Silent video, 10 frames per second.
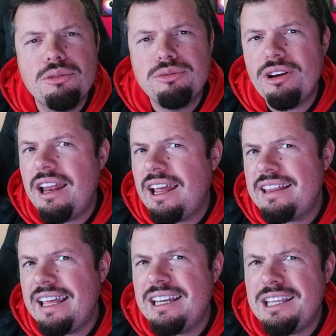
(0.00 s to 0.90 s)
fly like
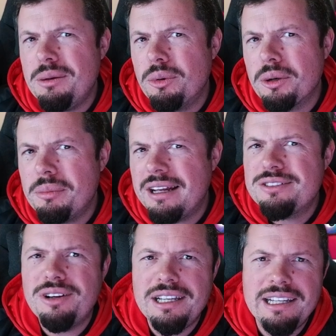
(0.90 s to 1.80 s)
that in keyboard and mouse,
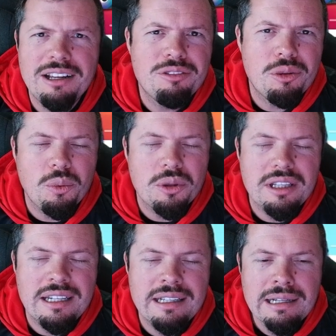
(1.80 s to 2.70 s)
funny enough, with War
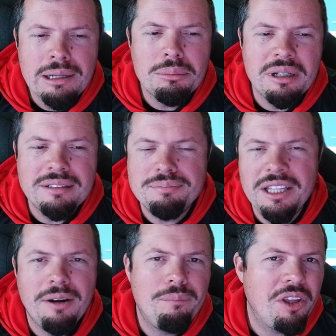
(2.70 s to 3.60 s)
Thunder, but
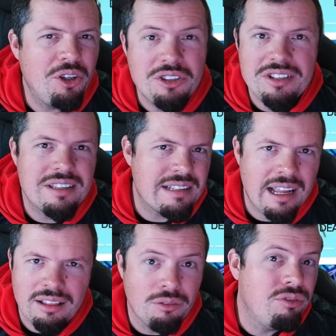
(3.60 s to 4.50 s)
yeah, HOTAS is
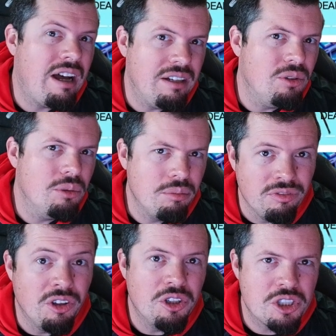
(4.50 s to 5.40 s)
like the final
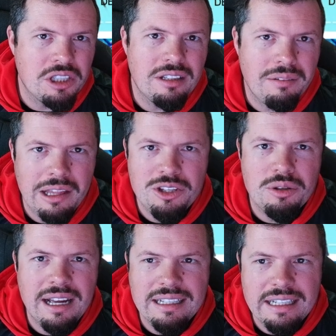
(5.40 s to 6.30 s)
version that you
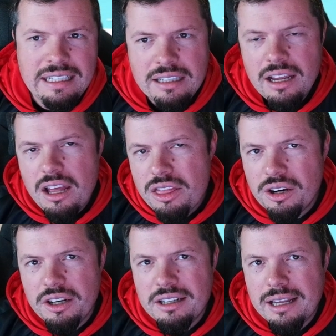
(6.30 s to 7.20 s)
kind of need.
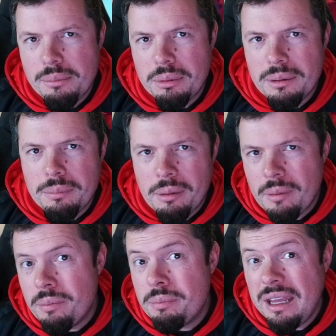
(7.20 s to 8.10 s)
Throw in a couple of
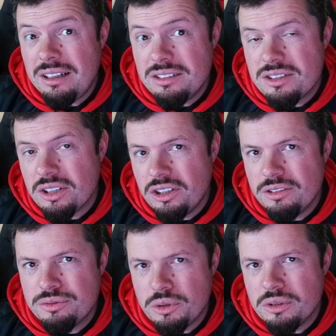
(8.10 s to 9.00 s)
pedals,
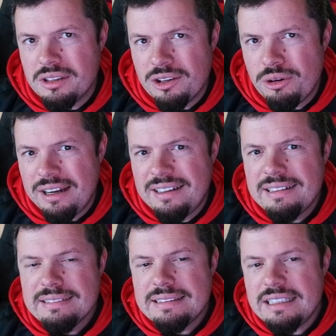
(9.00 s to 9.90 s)
for the rudder,
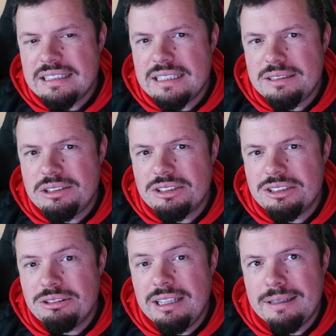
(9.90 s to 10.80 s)
and then yeah,
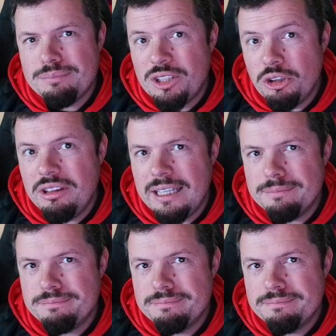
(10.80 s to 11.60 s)
you're there.